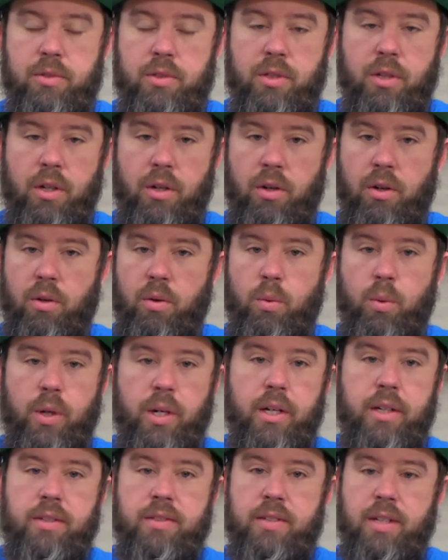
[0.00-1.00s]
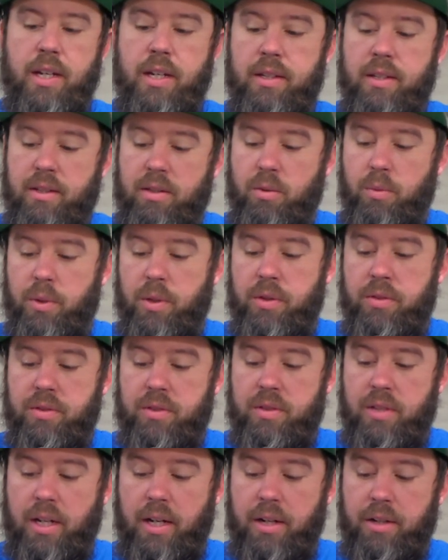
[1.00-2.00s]
So we're going to say that the wheels
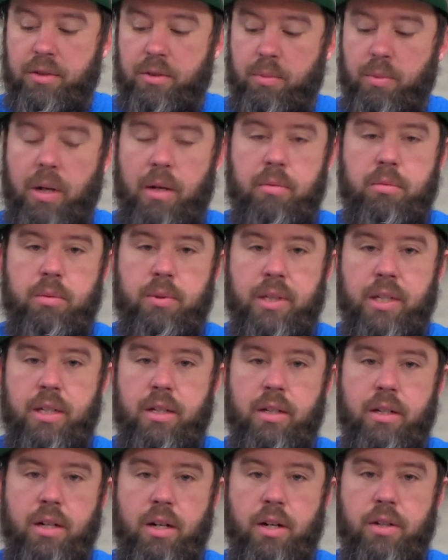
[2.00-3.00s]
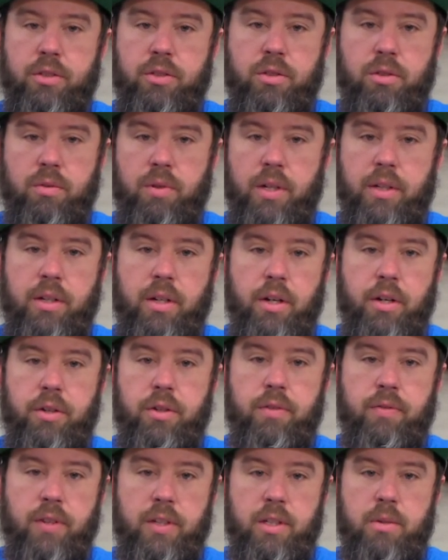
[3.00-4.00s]
and tires are probably going to cost you around
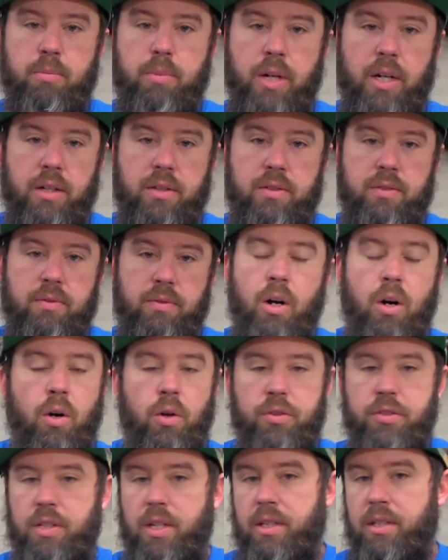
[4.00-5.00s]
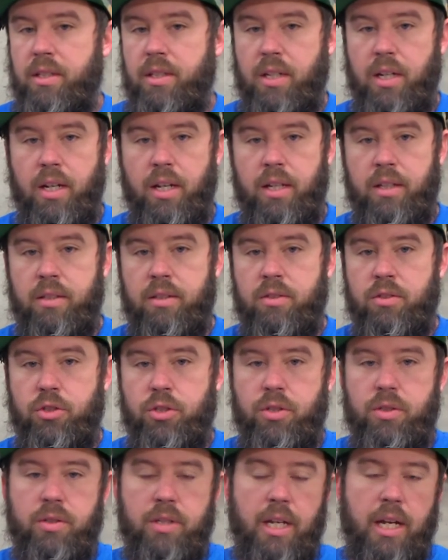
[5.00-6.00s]
$150. All said and done,
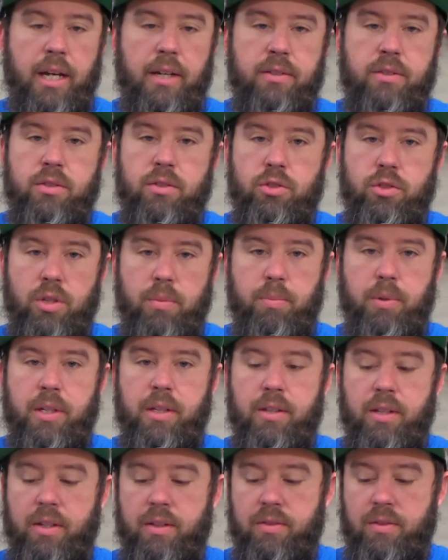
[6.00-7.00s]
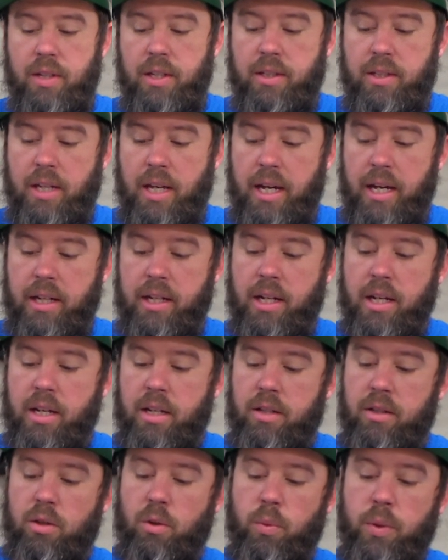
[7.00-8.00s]
taxes, shipping, things like that.
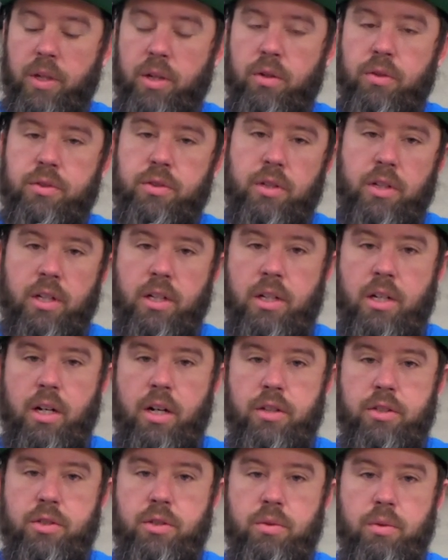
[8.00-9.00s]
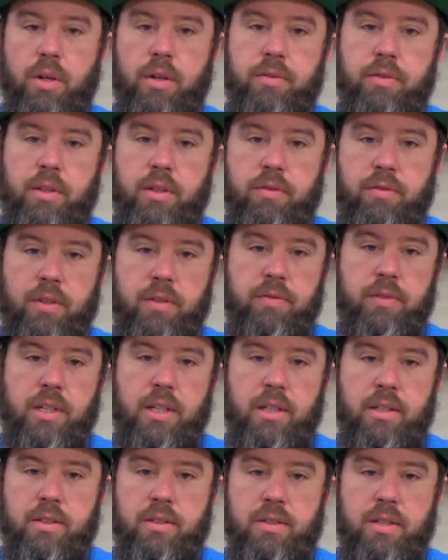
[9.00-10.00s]
The wheels are going to cost you roughly
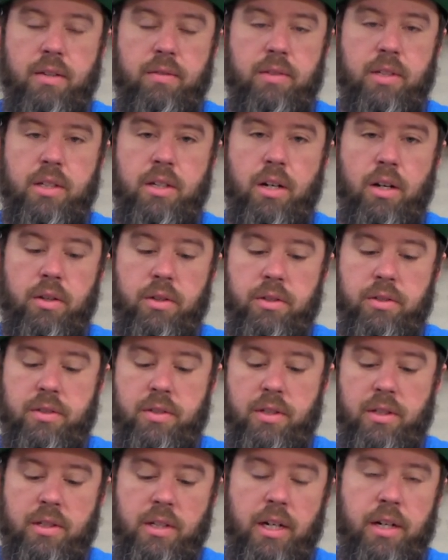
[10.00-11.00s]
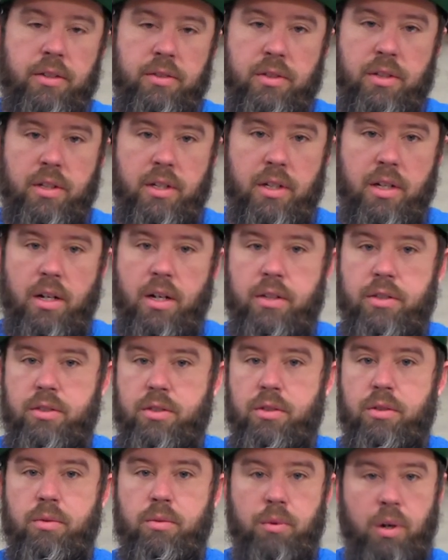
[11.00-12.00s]
$50 to $70, and the tires are going to
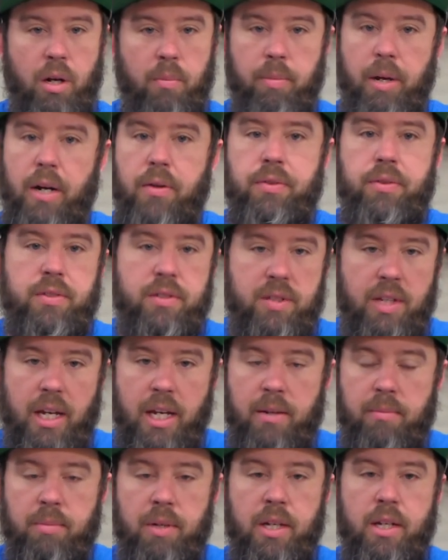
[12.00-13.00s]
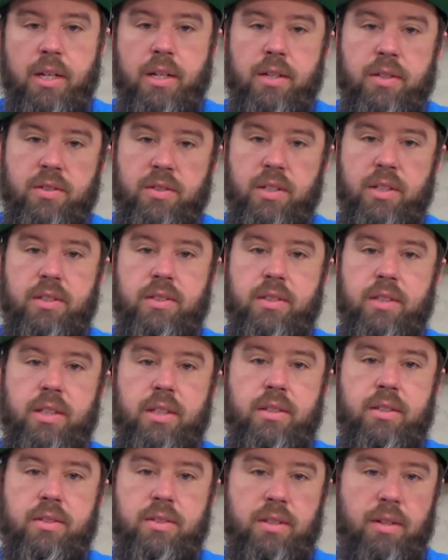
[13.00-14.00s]
cost you about the same,
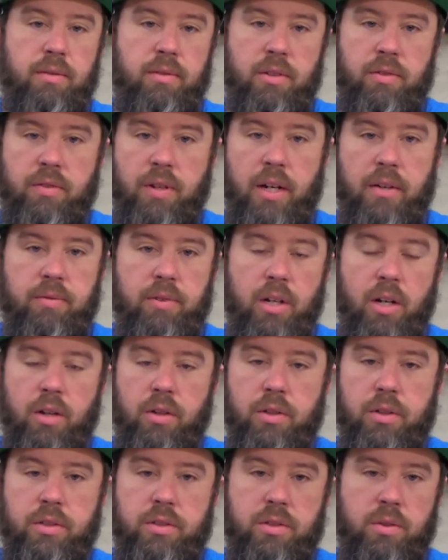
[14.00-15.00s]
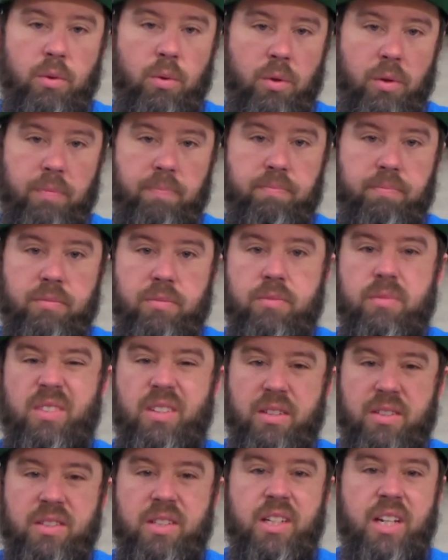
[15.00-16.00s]
$60 to $75, or
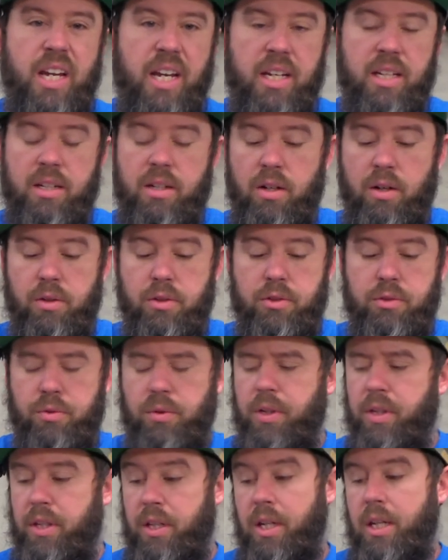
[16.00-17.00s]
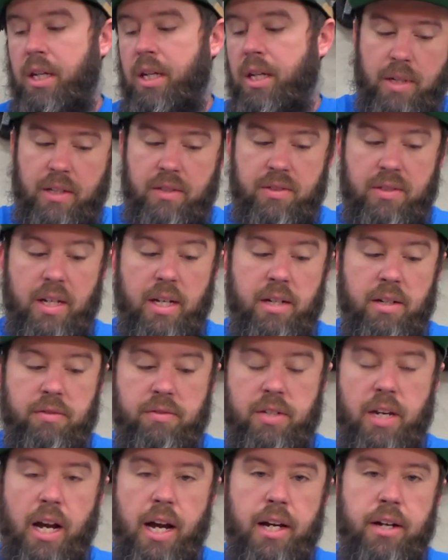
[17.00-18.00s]
$60 to $80 really. A set
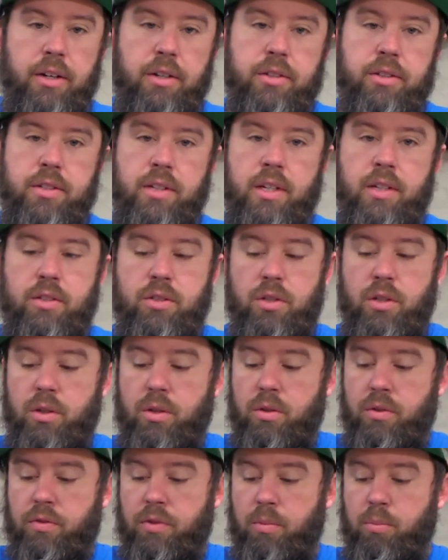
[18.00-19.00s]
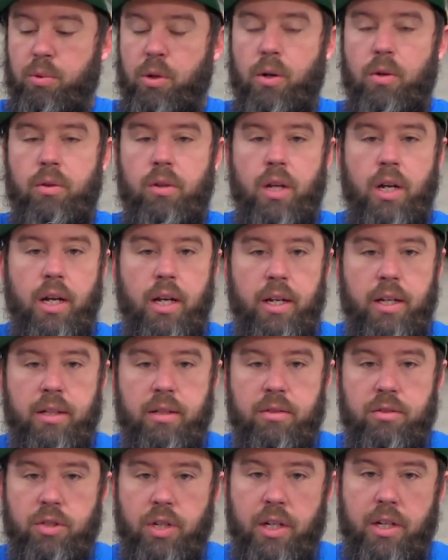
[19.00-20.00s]
of tires in 2 from
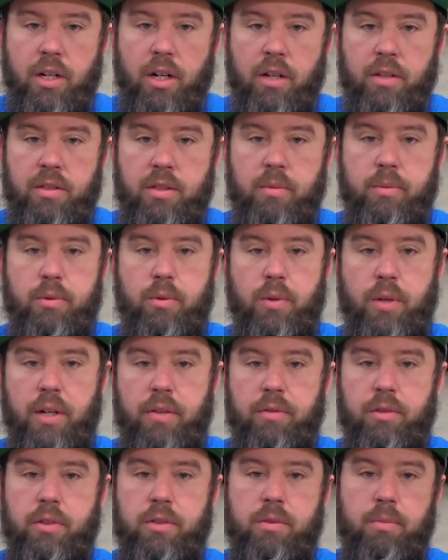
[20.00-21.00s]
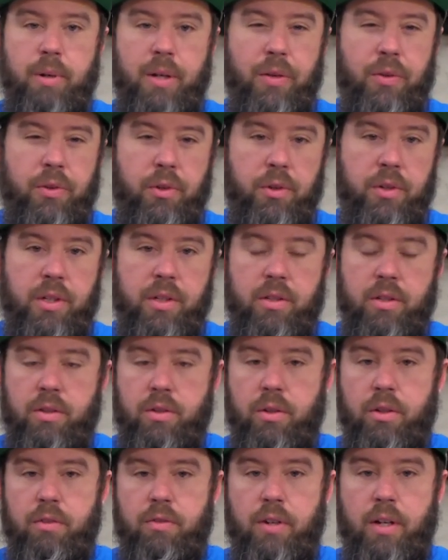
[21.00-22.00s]
Proline, J Concepts, whatever, is about $30 to
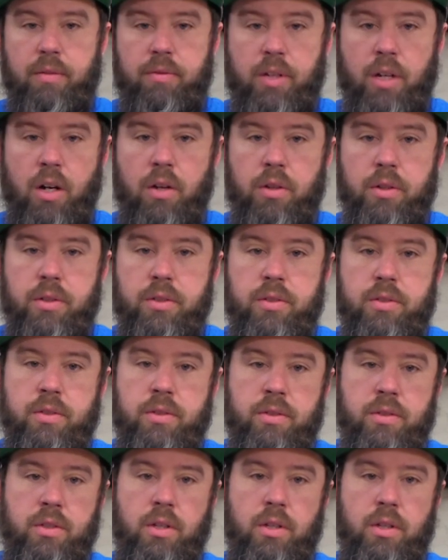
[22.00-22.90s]
$35.